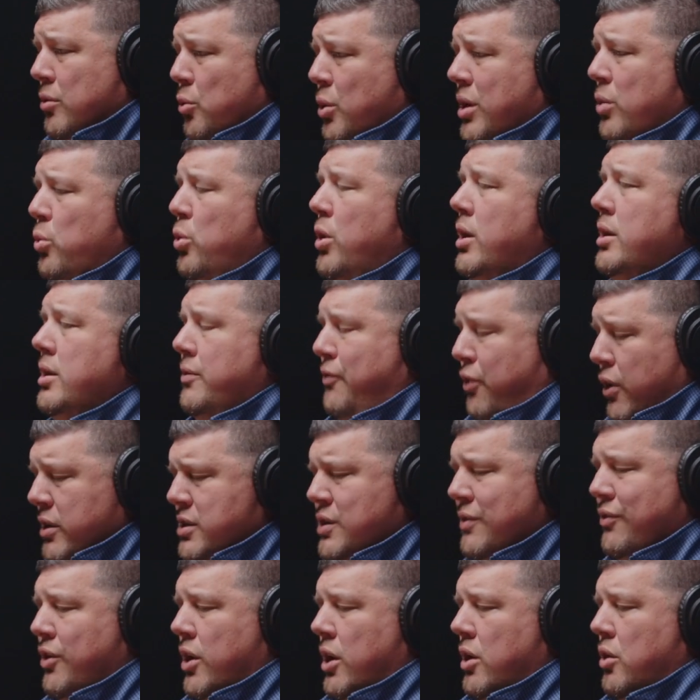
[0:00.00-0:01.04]
Well, first
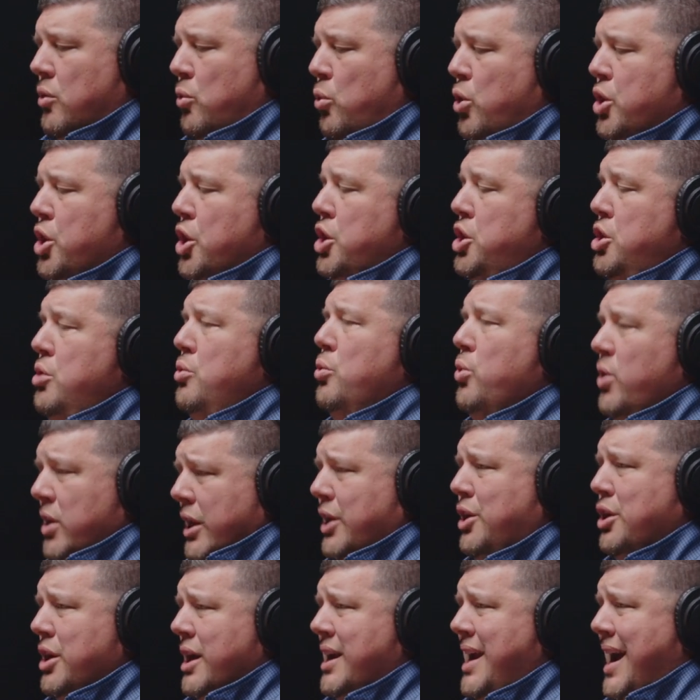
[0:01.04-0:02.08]
of all, what are you really
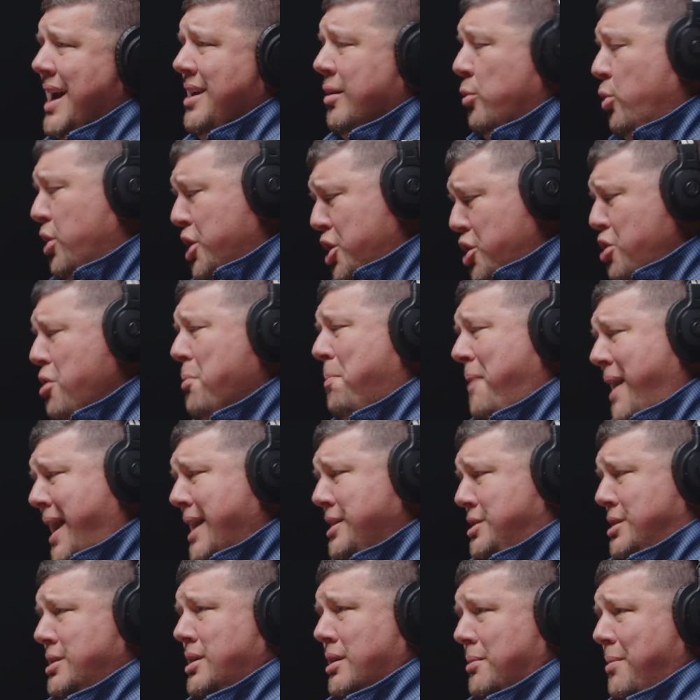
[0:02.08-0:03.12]
good at and what are you
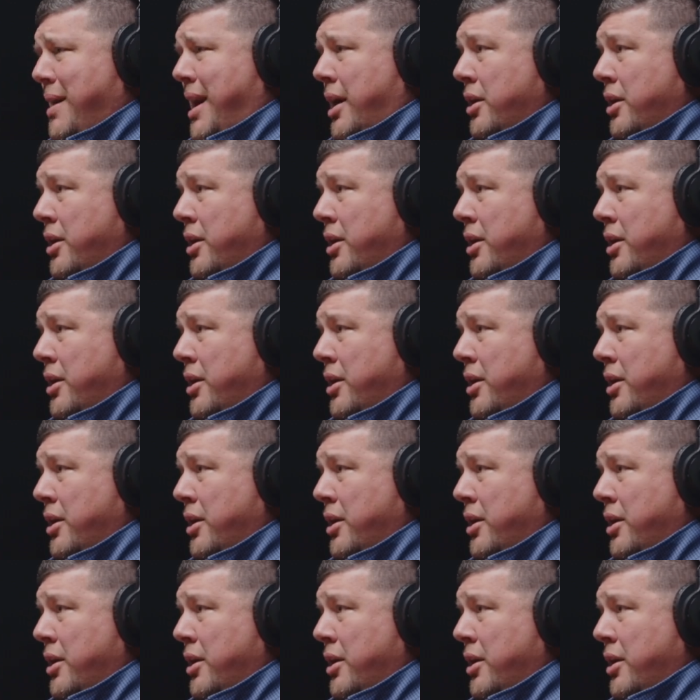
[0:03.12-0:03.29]
passionate about?